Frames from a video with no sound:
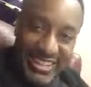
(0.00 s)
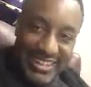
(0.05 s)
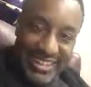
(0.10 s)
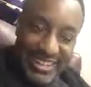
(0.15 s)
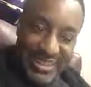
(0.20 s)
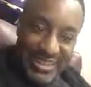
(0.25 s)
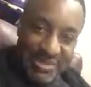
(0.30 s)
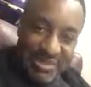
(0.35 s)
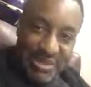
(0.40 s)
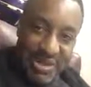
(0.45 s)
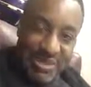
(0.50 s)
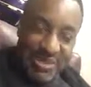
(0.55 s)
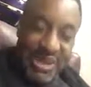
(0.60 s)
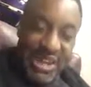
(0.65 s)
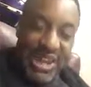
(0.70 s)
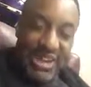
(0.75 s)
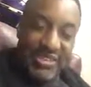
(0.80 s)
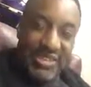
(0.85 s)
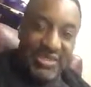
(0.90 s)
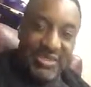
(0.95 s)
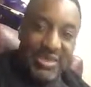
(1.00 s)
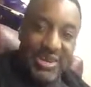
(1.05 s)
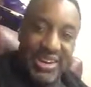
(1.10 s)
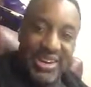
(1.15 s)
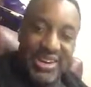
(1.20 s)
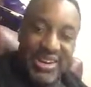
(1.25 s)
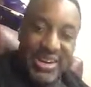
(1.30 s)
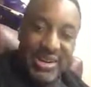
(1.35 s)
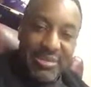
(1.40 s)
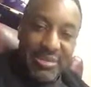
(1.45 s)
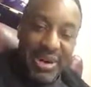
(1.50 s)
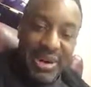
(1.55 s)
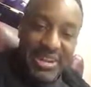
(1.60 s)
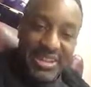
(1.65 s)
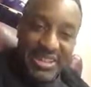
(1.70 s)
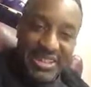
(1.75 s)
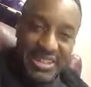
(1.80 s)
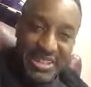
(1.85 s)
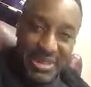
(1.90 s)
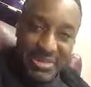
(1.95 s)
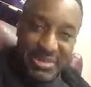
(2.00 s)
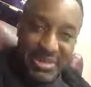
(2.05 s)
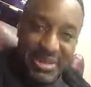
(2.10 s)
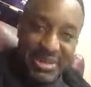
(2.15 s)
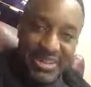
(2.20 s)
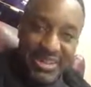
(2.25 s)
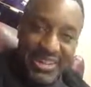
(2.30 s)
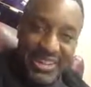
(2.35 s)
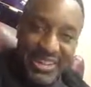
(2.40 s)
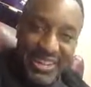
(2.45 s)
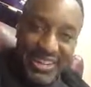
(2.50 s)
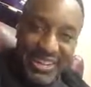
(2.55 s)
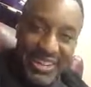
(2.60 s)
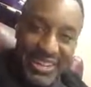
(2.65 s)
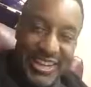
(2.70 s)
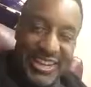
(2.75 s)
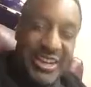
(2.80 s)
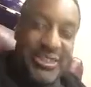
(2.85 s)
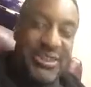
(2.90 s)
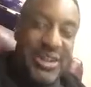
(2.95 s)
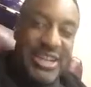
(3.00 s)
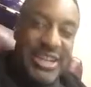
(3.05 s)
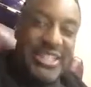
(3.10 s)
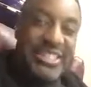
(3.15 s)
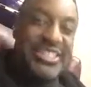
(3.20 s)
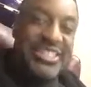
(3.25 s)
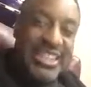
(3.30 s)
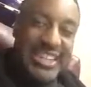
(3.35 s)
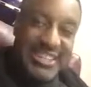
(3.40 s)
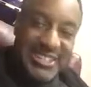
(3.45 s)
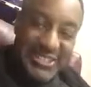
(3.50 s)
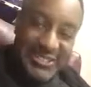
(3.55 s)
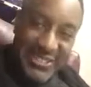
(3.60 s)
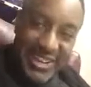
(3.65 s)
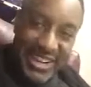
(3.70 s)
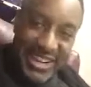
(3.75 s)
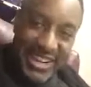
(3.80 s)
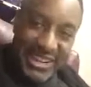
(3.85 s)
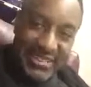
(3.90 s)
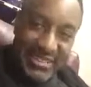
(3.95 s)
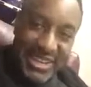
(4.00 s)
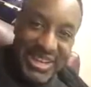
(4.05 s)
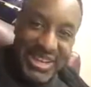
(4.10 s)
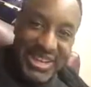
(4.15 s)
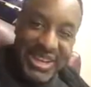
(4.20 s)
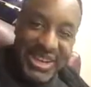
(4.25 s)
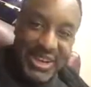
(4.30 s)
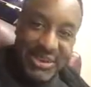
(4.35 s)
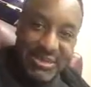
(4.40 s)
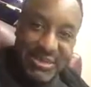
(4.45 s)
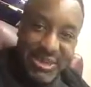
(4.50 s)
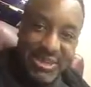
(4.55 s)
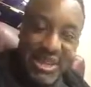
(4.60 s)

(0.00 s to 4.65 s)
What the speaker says: but we have broadened our partnership to, in such a way that we can help.